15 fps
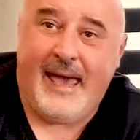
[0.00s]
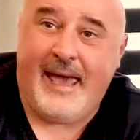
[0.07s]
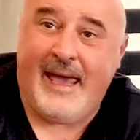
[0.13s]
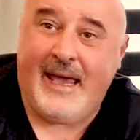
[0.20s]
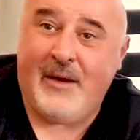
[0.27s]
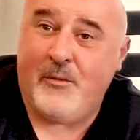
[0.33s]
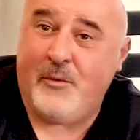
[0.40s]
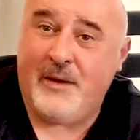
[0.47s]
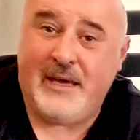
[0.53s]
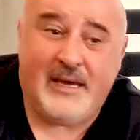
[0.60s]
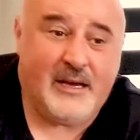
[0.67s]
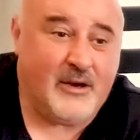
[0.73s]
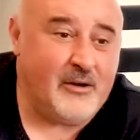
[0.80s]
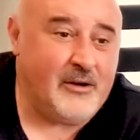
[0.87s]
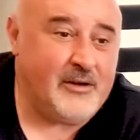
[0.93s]
and we
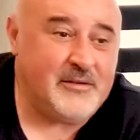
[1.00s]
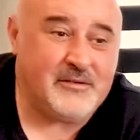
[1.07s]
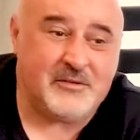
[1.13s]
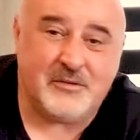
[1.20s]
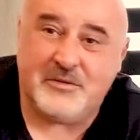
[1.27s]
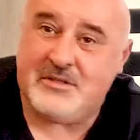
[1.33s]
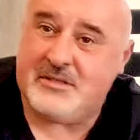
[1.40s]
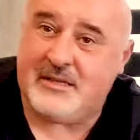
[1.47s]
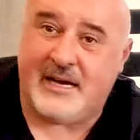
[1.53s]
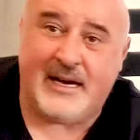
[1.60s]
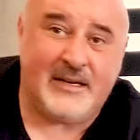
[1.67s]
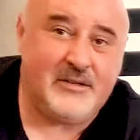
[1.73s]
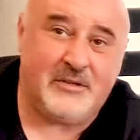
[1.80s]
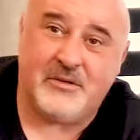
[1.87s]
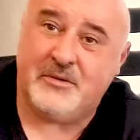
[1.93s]
going to
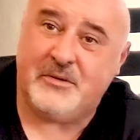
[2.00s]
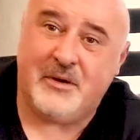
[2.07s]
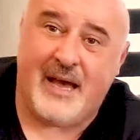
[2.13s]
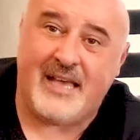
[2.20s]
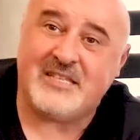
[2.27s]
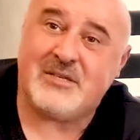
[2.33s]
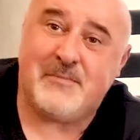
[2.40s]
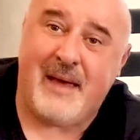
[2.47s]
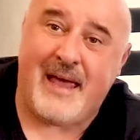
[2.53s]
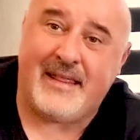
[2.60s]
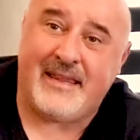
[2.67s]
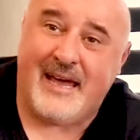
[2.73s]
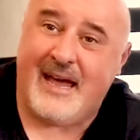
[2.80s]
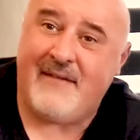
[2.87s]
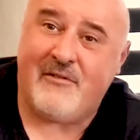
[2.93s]
start to
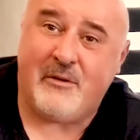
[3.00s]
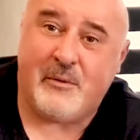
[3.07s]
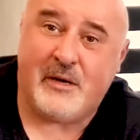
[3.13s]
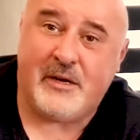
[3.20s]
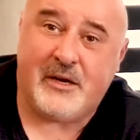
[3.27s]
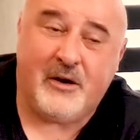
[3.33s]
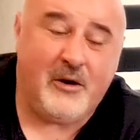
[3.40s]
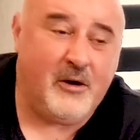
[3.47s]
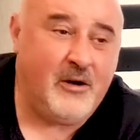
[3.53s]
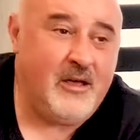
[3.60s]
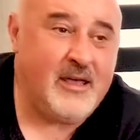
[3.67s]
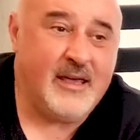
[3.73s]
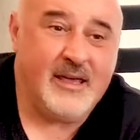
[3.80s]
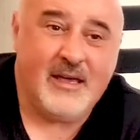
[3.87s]
expand everywhere you go.